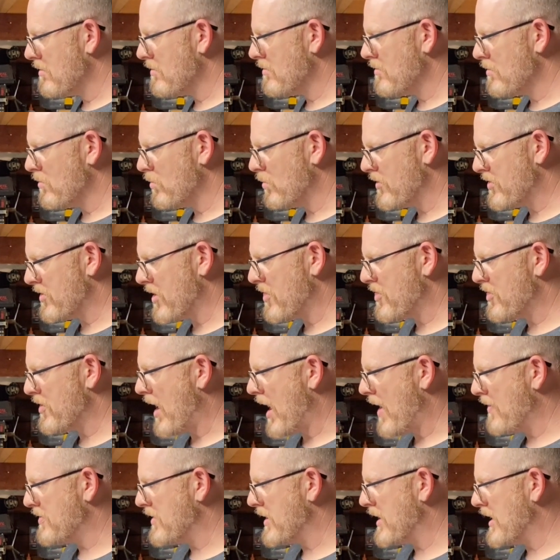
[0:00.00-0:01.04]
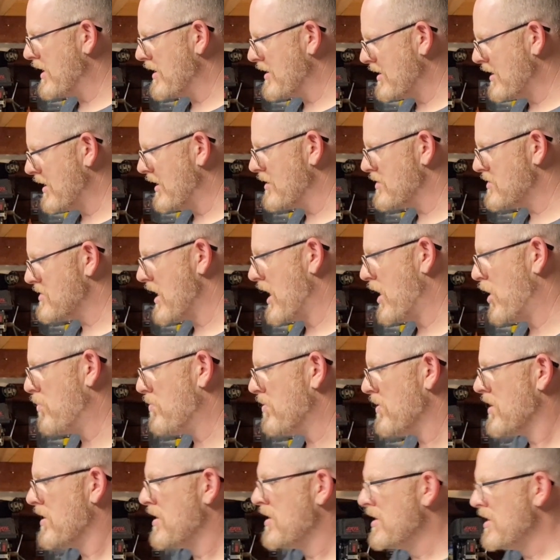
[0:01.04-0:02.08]
with the thought that it needs help.
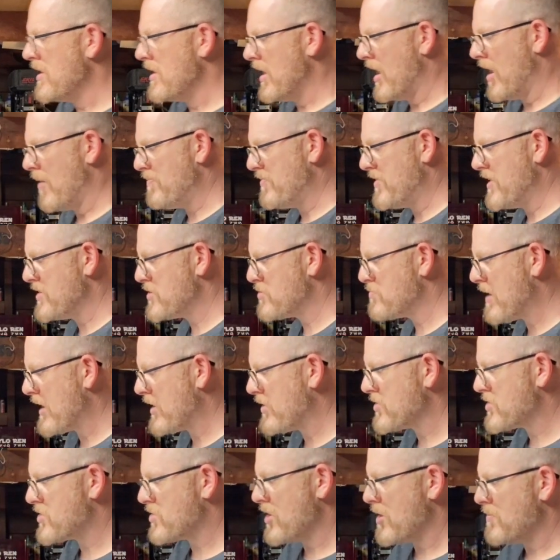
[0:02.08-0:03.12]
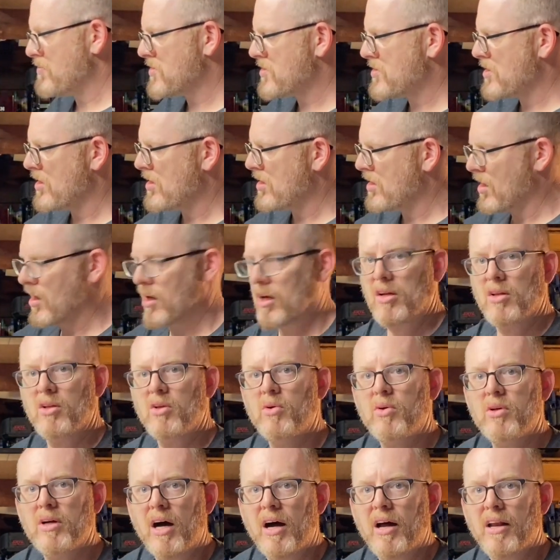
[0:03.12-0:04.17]
These metal strips are
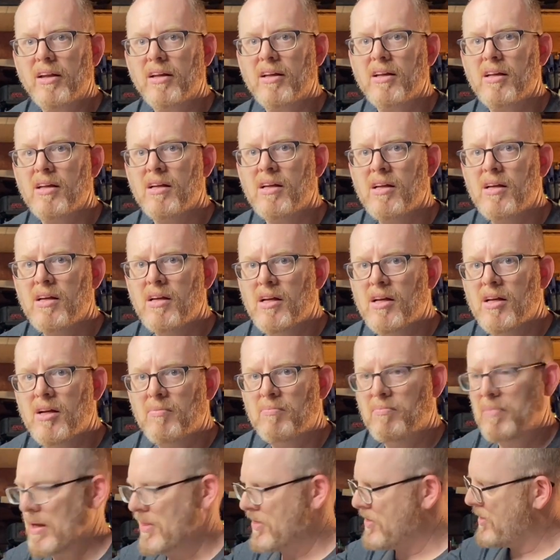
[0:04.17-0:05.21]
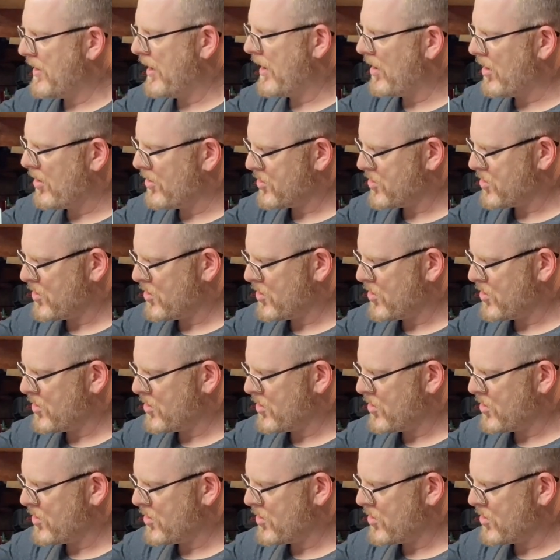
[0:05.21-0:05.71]
glued on, but they also